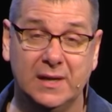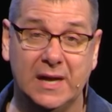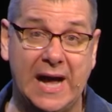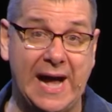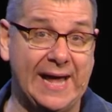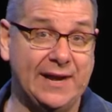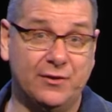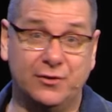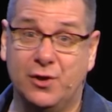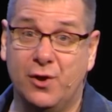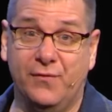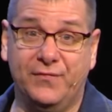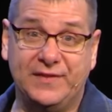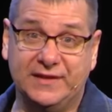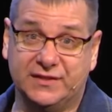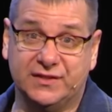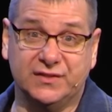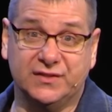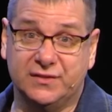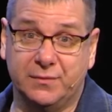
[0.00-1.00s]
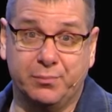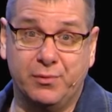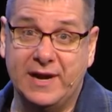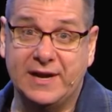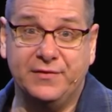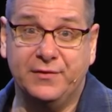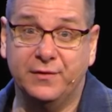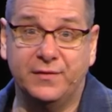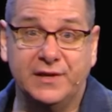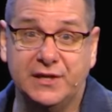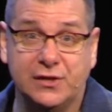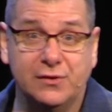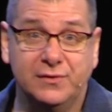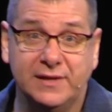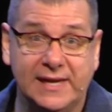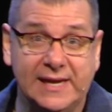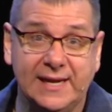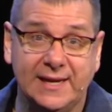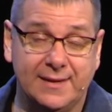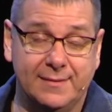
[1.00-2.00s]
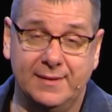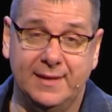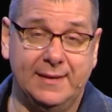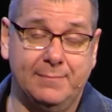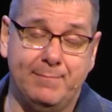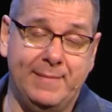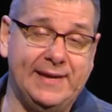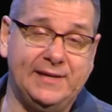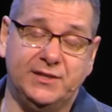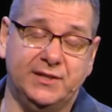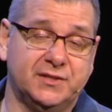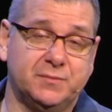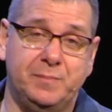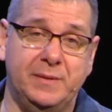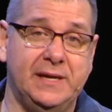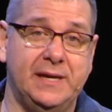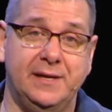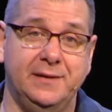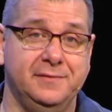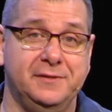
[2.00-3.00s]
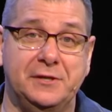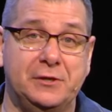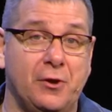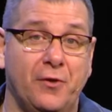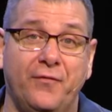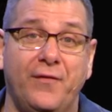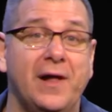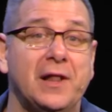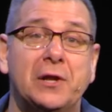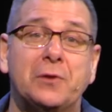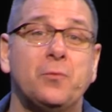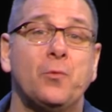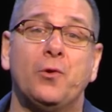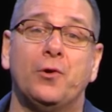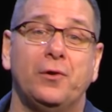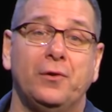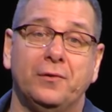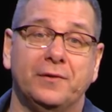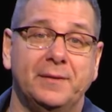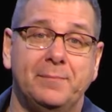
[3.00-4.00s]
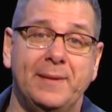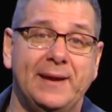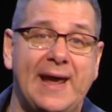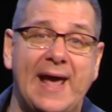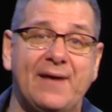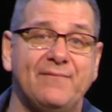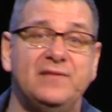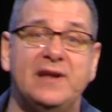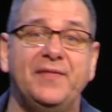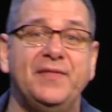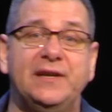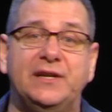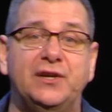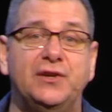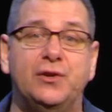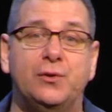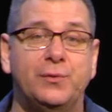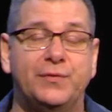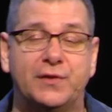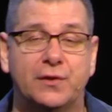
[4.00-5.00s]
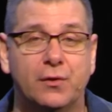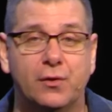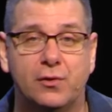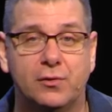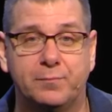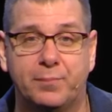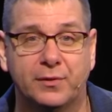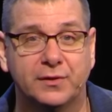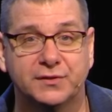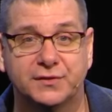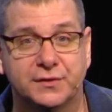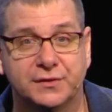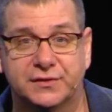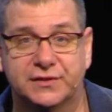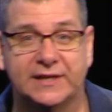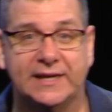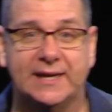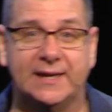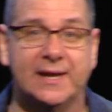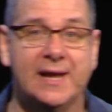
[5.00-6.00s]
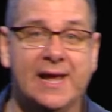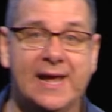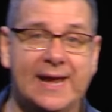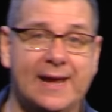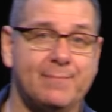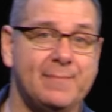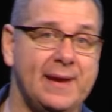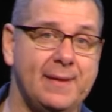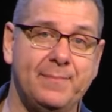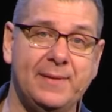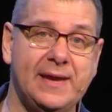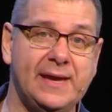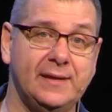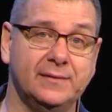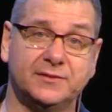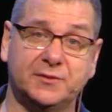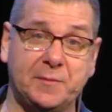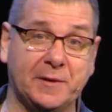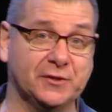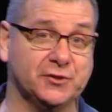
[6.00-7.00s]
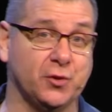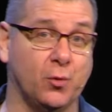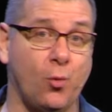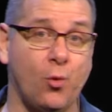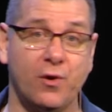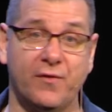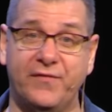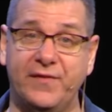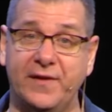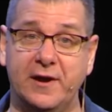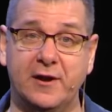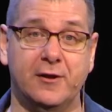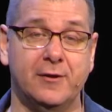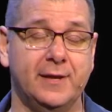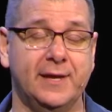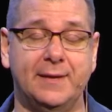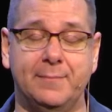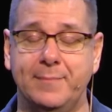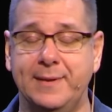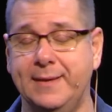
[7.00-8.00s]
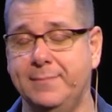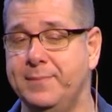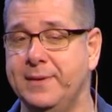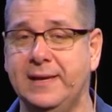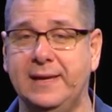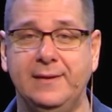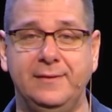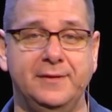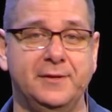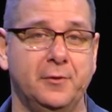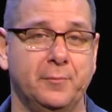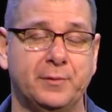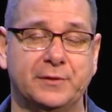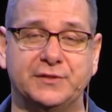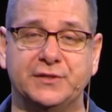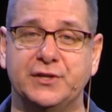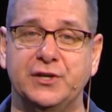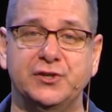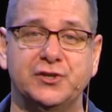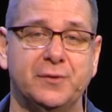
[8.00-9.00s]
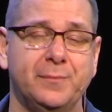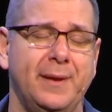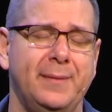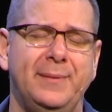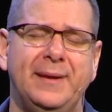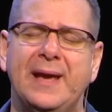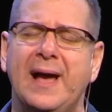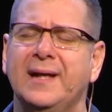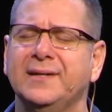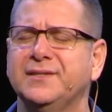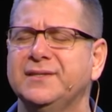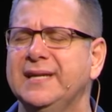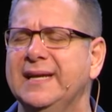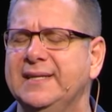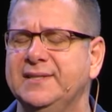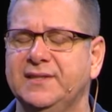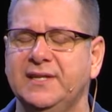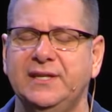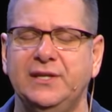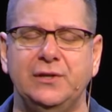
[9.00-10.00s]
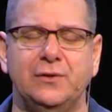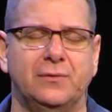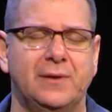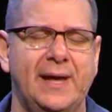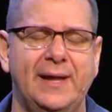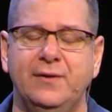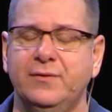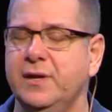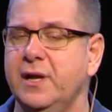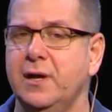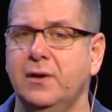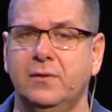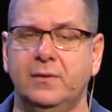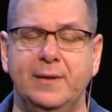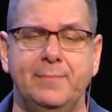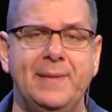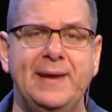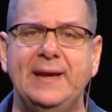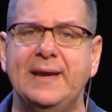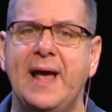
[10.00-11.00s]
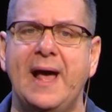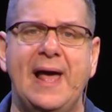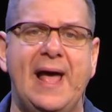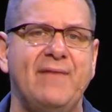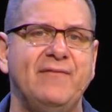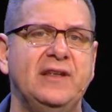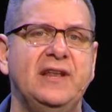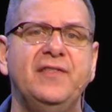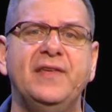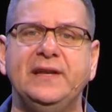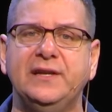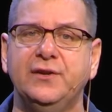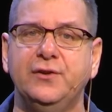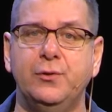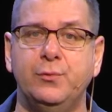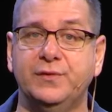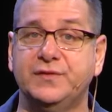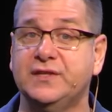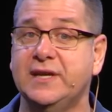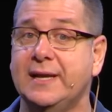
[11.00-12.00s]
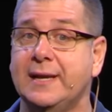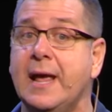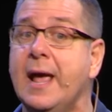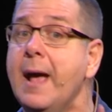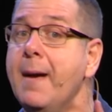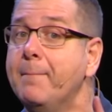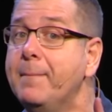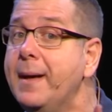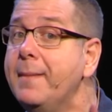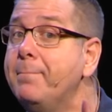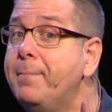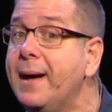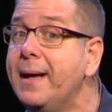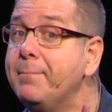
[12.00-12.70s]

I don't know if this is the breakthrough that you need. It may just be, you know, a fallen world. It may have nothing to do with your own personal sin. It may be spiritual warfare. It may be, you know, persecution. It may be God's testing you. I don't know. It may not have anything to do with sin. But.